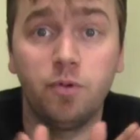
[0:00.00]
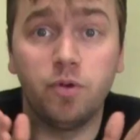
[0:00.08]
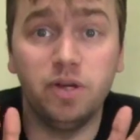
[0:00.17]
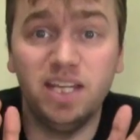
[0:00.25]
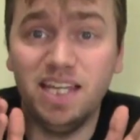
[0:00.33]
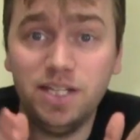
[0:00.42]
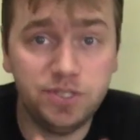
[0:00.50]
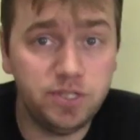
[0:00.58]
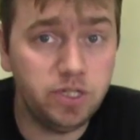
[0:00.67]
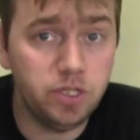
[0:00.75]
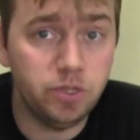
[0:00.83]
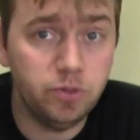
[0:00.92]
were
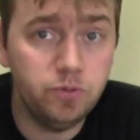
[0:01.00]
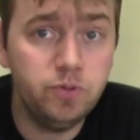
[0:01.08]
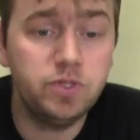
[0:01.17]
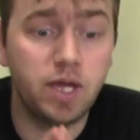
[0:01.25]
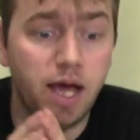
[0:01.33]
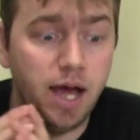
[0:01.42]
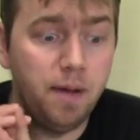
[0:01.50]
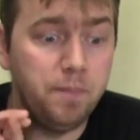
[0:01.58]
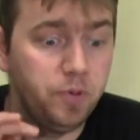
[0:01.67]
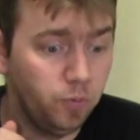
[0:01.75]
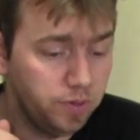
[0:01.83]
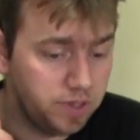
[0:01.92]
easy to use.
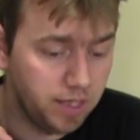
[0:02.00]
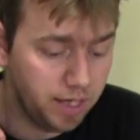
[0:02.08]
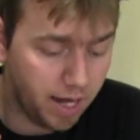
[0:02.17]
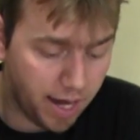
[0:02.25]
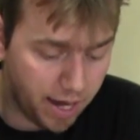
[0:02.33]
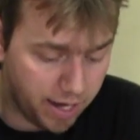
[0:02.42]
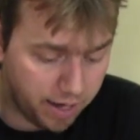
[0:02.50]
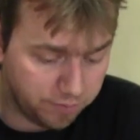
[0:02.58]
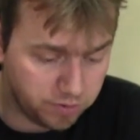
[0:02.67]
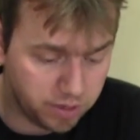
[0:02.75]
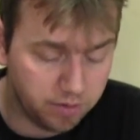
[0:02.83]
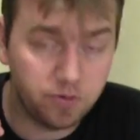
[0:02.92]
The only thing I
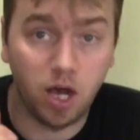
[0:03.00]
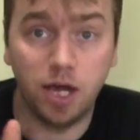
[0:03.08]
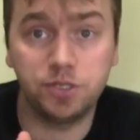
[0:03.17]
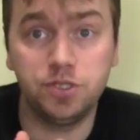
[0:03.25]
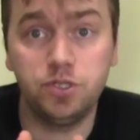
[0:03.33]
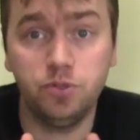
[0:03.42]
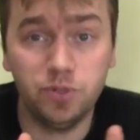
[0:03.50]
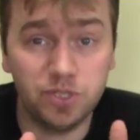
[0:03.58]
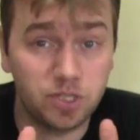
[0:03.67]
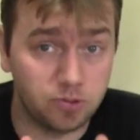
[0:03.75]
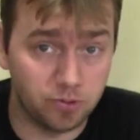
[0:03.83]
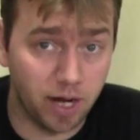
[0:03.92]
have to give caution to
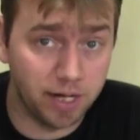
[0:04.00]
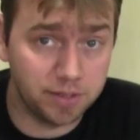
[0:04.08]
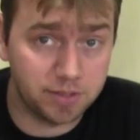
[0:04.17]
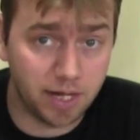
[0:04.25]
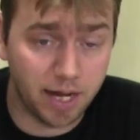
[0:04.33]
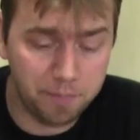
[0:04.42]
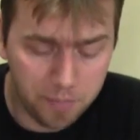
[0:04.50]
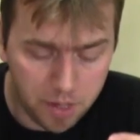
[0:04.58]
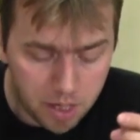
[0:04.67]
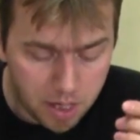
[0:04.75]
is the drying time.